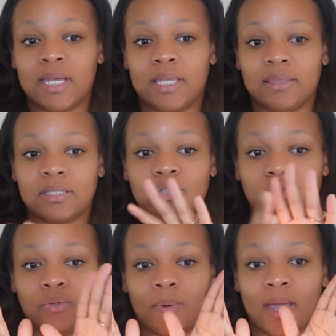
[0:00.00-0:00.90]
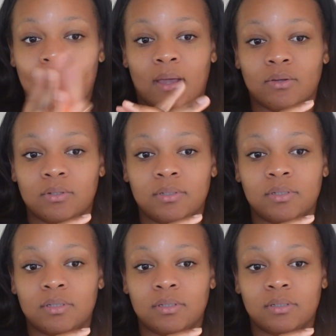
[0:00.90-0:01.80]
in this new
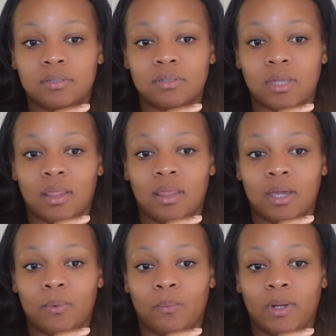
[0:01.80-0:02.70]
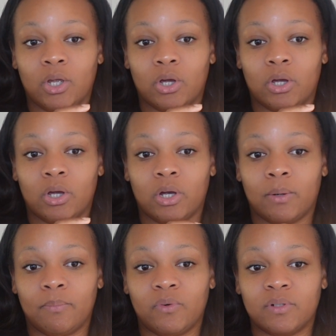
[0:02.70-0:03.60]
house that we
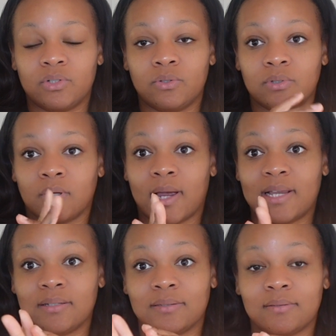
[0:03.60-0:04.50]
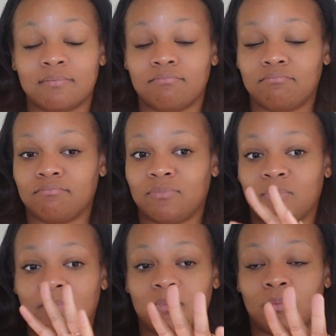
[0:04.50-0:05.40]
are moving into. Sorry, I just
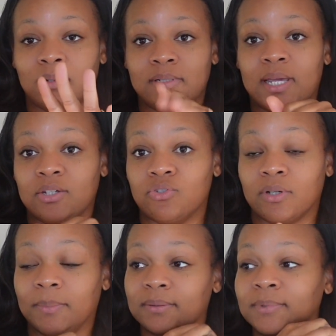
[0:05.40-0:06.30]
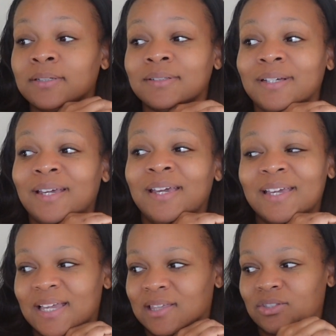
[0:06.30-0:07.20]
was daydreaming.
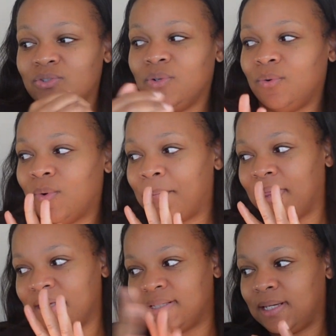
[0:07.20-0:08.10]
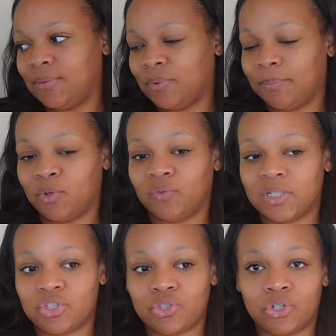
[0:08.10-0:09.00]
In this new place that we're moving
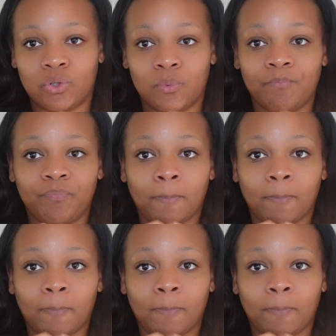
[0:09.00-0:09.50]
into.